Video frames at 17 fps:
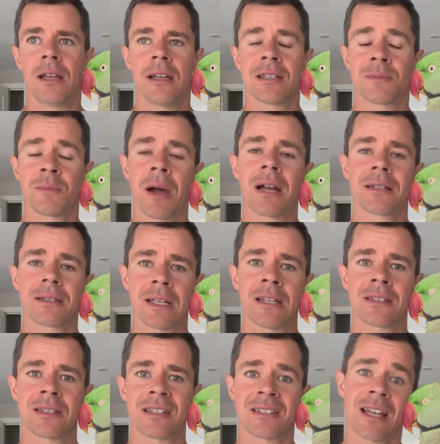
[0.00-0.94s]
Smart
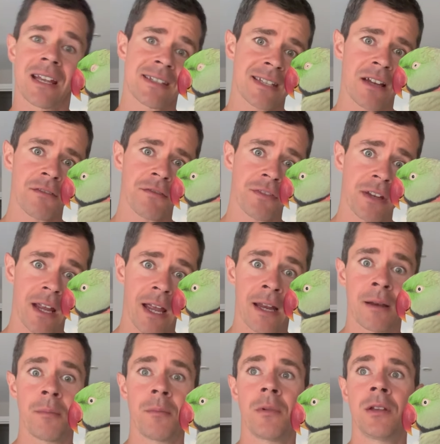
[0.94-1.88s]
is to say something
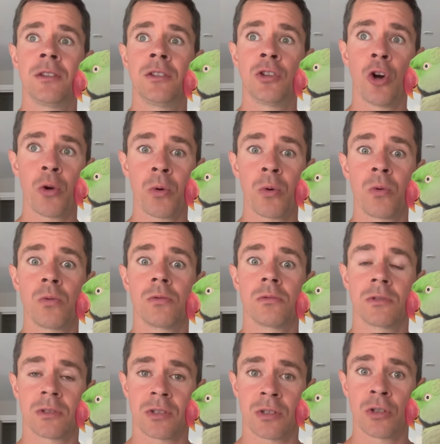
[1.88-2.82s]
and know,
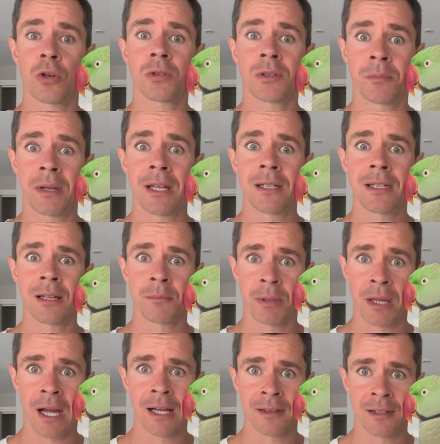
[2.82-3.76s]
to know the meaning
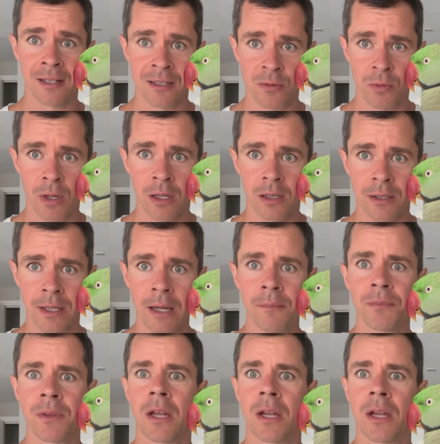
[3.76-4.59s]
behind it as well, yeah?